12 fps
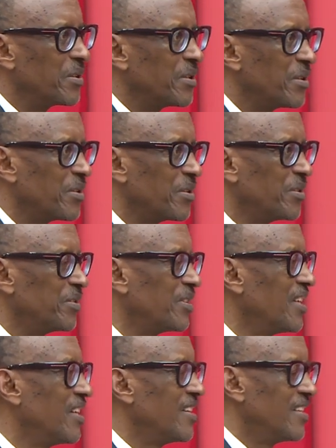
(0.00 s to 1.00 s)
on
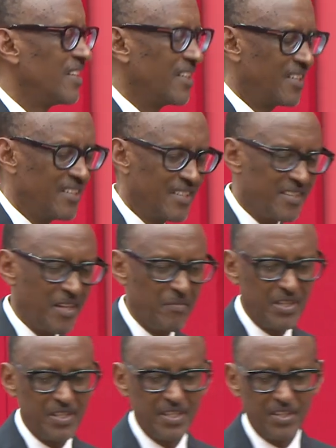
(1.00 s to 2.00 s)
another time.
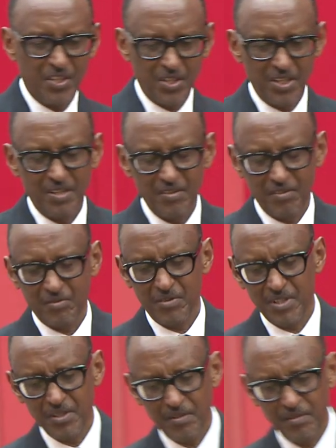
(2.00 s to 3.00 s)
There's a quick